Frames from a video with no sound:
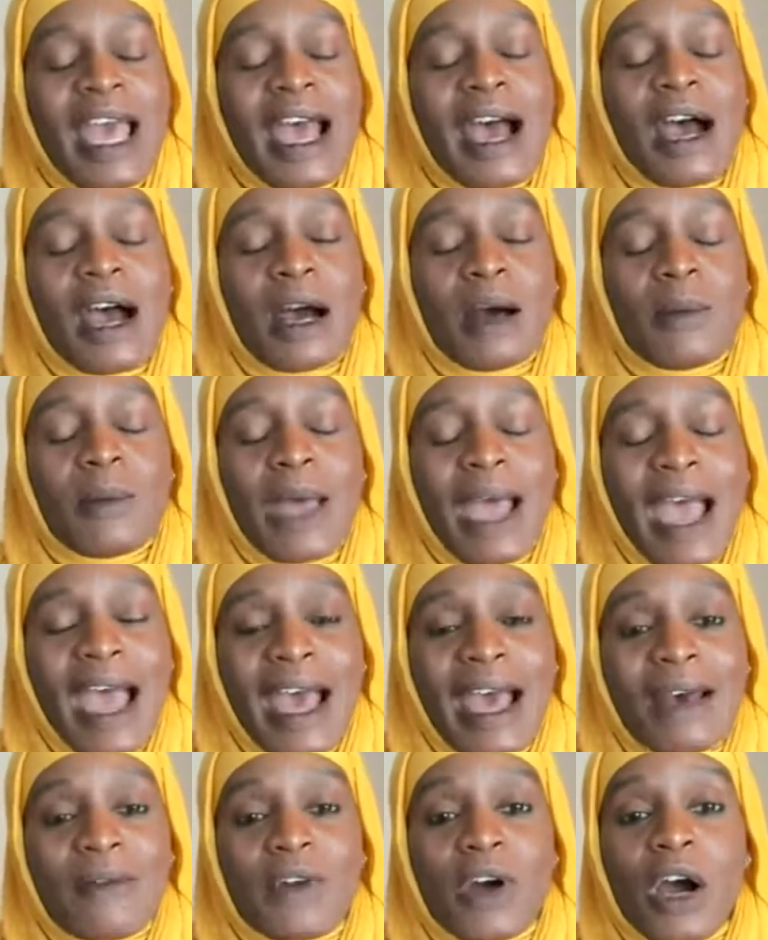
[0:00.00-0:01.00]

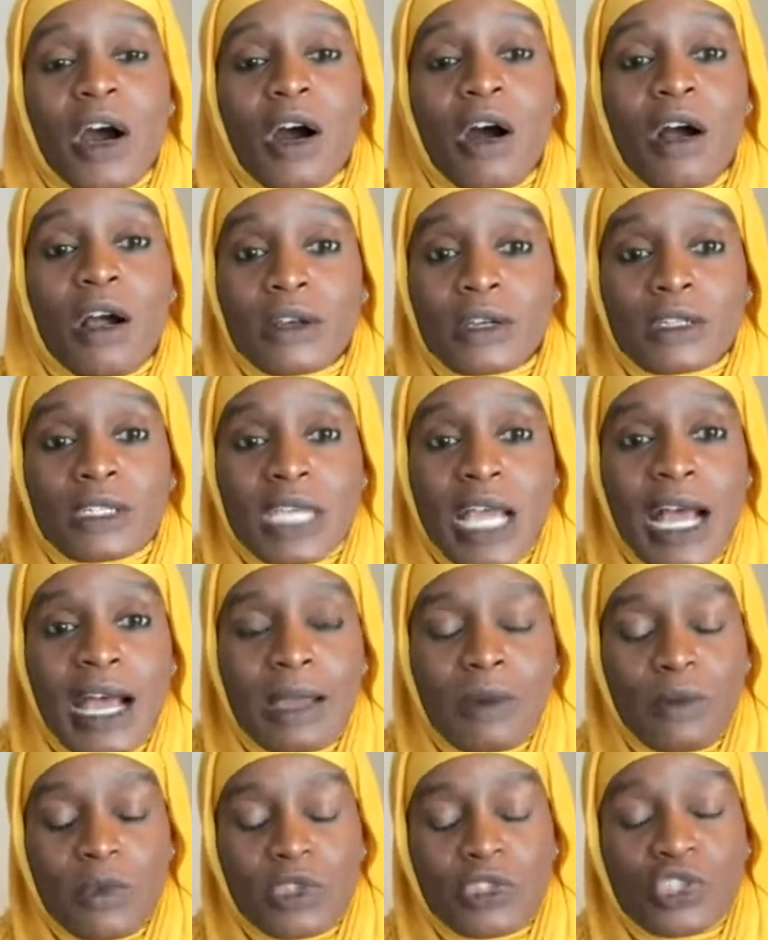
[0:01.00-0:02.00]
have a harder
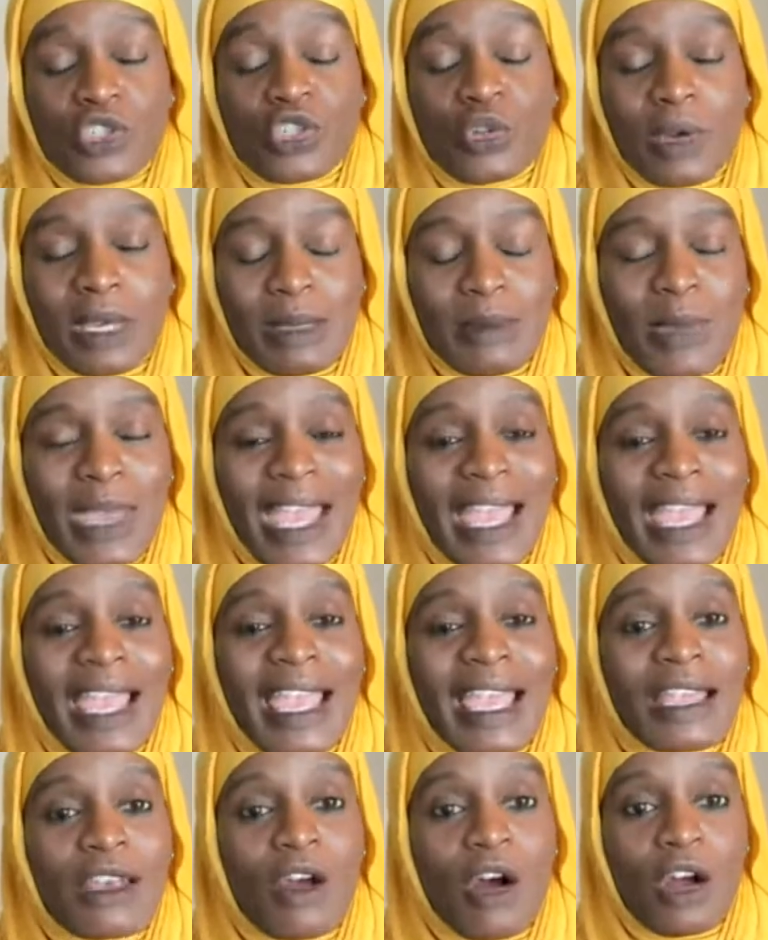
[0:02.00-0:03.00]
time with joint
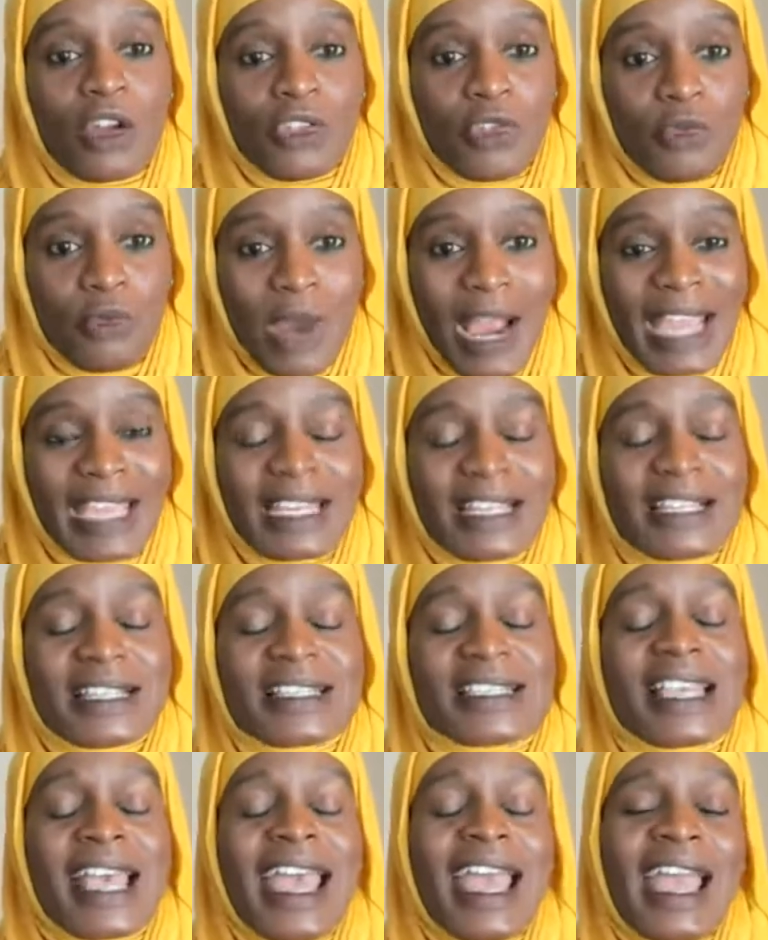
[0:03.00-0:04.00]
pain, arthritis.